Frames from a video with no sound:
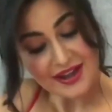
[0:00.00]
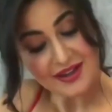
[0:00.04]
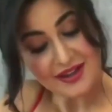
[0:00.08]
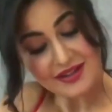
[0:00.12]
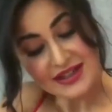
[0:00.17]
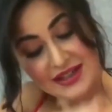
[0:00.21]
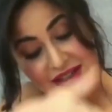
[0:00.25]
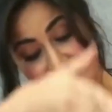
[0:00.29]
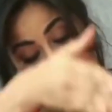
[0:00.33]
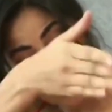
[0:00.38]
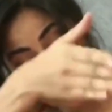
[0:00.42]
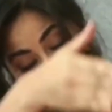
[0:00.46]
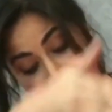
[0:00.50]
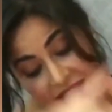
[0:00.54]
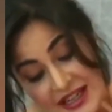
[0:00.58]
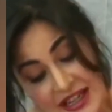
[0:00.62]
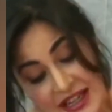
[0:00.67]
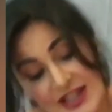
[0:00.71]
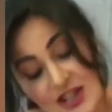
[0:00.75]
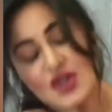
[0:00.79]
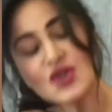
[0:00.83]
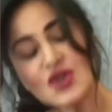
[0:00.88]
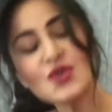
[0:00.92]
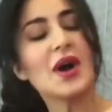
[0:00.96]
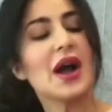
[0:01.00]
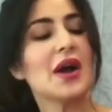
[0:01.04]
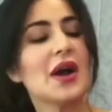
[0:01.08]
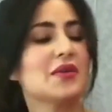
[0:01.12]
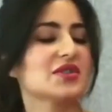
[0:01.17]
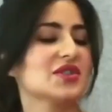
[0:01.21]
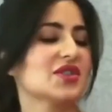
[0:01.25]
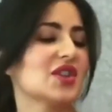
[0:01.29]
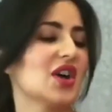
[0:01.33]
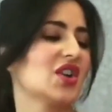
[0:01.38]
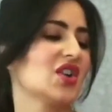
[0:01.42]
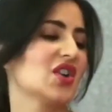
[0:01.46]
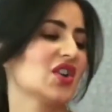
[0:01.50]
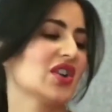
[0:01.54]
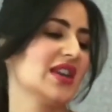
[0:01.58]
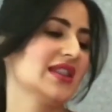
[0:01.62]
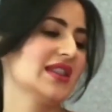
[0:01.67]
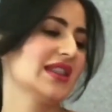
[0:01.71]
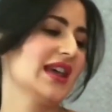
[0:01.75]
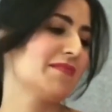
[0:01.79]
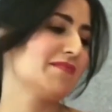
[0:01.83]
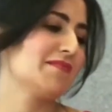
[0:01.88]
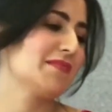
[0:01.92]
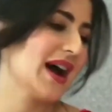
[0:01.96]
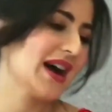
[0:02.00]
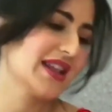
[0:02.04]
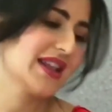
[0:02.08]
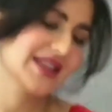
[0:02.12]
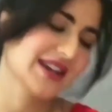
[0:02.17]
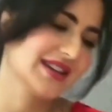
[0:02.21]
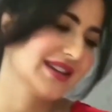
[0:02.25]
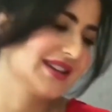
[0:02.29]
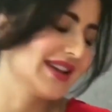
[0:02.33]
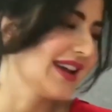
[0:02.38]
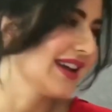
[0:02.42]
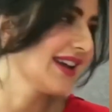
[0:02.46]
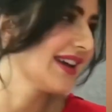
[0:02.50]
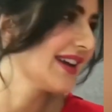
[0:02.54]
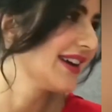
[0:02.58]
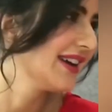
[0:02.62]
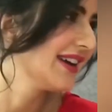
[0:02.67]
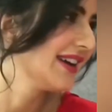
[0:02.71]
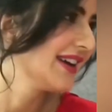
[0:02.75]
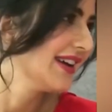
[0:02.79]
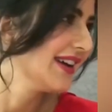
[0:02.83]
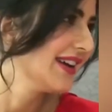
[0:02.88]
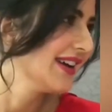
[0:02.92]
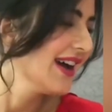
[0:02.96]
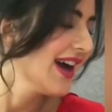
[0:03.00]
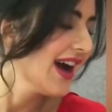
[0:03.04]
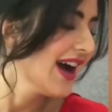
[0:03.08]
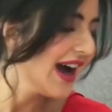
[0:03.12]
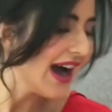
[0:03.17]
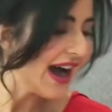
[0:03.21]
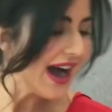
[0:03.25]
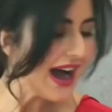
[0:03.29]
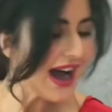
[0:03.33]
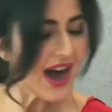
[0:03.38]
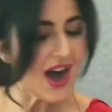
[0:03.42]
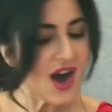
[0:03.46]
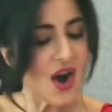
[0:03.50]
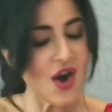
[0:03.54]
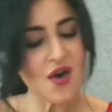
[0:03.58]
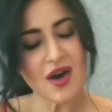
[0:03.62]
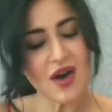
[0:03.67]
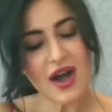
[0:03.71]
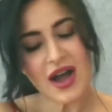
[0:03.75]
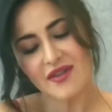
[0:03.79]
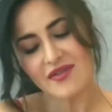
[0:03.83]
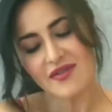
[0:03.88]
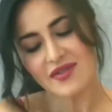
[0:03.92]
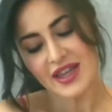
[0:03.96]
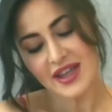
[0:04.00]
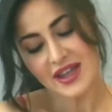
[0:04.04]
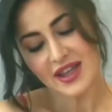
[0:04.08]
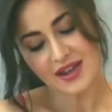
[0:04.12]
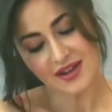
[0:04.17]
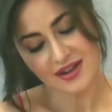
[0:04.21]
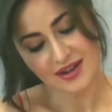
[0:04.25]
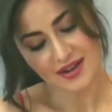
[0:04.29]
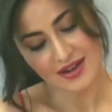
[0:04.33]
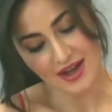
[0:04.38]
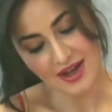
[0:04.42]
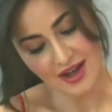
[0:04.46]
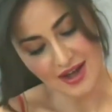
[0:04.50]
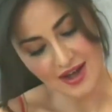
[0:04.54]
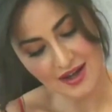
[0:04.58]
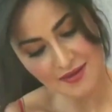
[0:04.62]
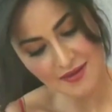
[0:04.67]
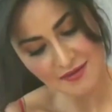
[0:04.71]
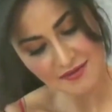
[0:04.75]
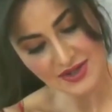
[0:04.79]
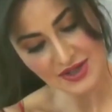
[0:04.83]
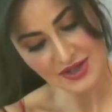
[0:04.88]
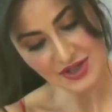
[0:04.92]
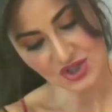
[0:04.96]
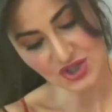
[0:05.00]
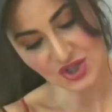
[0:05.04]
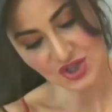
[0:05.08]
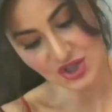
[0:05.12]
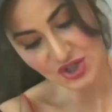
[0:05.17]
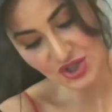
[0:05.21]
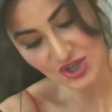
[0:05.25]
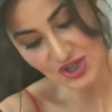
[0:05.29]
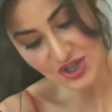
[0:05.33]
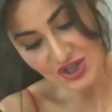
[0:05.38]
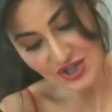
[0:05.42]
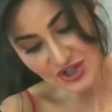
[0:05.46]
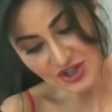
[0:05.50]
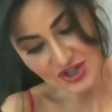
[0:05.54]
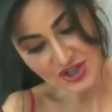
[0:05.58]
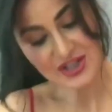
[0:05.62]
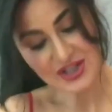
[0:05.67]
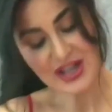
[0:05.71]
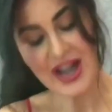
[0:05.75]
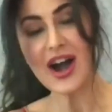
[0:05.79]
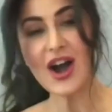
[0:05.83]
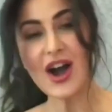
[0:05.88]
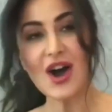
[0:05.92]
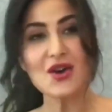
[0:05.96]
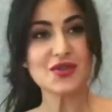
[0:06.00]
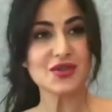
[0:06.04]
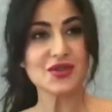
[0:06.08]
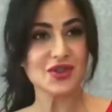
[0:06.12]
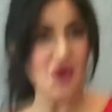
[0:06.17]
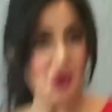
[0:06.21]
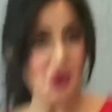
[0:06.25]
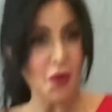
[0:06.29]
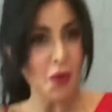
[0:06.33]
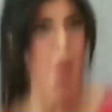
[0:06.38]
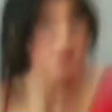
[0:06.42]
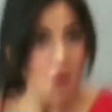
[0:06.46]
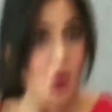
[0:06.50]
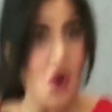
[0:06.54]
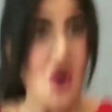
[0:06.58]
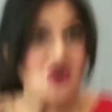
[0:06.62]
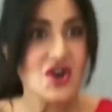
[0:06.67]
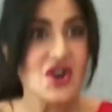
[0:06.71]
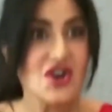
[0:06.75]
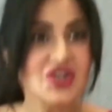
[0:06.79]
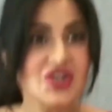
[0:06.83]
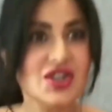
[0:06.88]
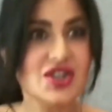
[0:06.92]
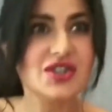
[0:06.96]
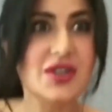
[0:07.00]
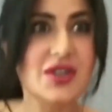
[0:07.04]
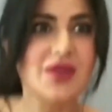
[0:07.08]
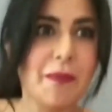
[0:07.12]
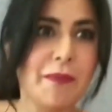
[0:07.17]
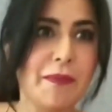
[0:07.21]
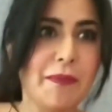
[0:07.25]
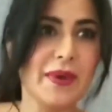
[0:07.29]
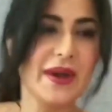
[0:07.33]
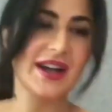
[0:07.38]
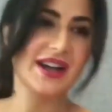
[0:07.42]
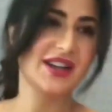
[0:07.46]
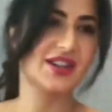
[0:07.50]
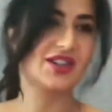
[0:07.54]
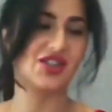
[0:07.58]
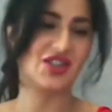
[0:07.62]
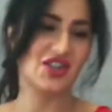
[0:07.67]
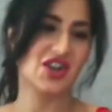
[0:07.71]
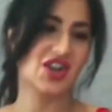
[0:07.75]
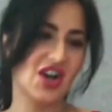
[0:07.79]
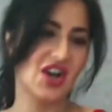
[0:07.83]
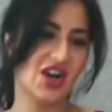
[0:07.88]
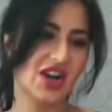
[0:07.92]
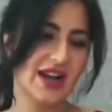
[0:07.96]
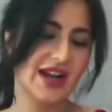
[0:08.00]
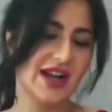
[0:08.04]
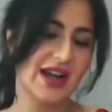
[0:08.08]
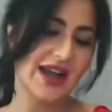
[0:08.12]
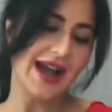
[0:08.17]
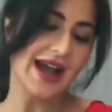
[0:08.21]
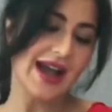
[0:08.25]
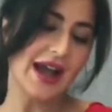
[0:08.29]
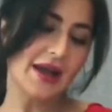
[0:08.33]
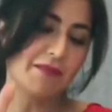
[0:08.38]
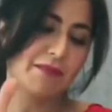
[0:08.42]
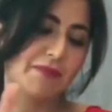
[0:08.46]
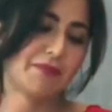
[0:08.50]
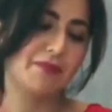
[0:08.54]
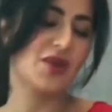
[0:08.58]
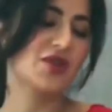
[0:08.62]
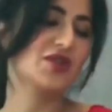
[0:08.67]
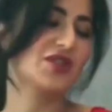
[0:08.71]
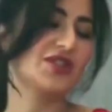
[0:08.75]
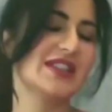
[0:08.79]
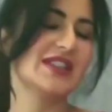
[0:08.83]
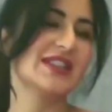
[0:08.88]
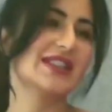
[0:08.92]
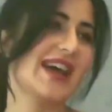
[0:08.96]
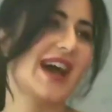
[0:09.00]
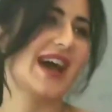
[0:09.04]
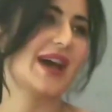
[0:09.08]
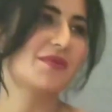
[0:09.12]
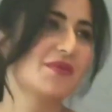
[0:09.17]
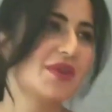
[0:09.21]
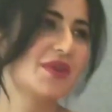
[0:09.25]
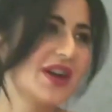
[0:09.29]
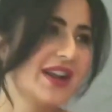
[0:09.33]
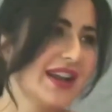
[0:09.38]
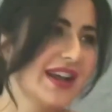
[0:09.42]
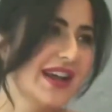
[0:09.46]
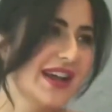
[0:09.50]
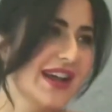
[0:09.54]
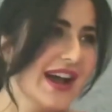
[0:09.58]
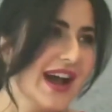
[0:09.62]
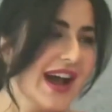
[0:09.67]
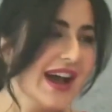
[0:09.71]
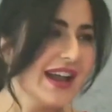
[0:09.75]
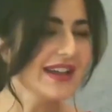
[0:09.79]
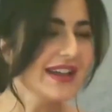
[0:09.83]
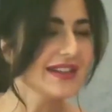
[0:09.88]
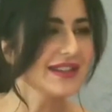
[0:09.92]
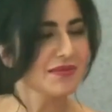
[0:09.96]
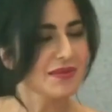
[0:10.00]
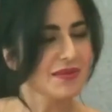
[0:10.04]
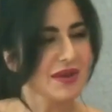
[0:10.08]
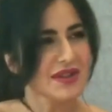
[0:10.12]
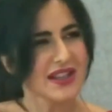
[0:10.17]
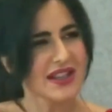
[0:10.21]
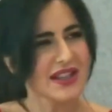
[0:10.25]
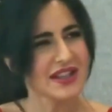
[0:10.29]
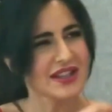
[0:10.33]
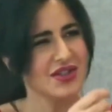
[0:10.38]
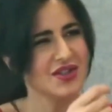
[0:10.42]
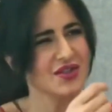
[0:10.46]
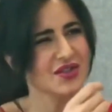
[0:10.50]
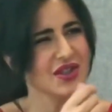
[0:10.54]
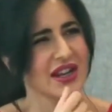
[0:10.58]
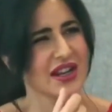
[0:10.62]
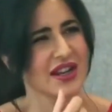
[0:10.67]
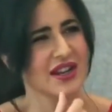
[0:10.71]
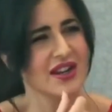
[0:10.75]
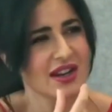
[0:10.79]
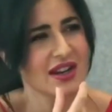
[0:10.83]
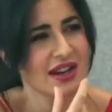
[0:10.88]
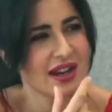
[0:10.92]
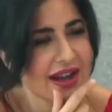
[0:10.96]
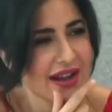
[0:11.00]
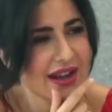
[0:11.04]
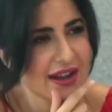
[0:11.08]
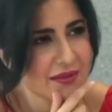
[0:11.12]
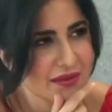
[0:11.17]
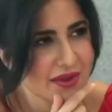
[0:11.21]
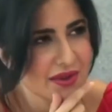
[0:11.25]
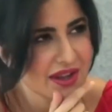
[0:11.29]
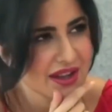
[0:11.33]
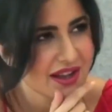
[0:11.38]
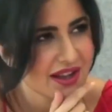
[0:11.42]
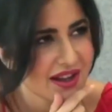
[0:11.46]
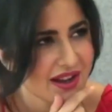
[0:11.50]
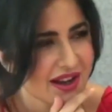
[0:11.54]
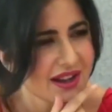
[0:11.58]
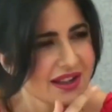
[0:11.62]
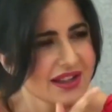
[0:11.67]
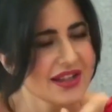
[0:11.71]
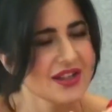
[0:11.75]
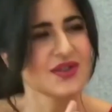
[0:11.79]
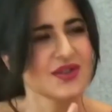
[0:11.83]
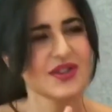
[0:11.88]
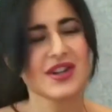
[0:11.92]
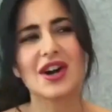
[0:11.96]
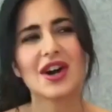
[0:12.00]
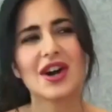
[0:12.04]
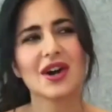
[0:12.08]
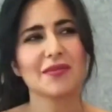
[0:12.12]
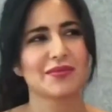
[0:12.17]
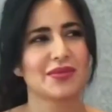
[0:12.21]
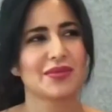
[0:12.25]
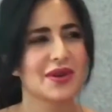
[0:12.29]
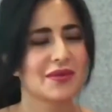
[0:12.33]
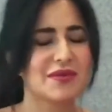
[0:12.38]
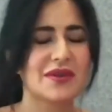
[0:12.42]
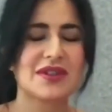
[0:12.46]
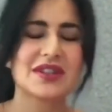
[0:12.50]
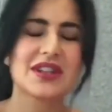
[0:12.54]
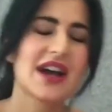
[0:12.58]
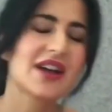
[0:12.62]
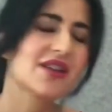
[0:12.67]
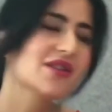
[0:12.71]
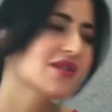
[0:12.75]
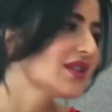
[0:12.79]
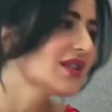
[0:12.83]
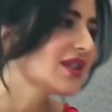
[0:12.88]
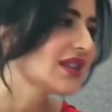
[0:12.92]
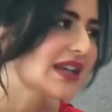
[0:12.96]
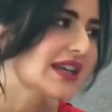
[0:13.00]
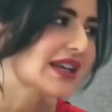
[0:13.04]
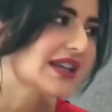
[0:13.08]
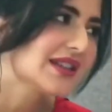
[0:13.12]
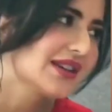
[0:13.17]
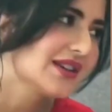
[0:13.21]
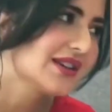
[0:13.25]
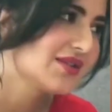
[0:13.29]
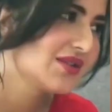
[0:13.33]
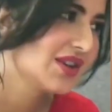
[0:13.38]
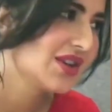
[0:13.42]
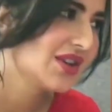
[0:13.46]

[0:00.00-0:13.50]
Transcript: From supporting education initiatives to advocating for women's empowerment, she has utilized her platform to create positive change. Her compassionate nature and commitment to social causes have earned her immense respect and admiration.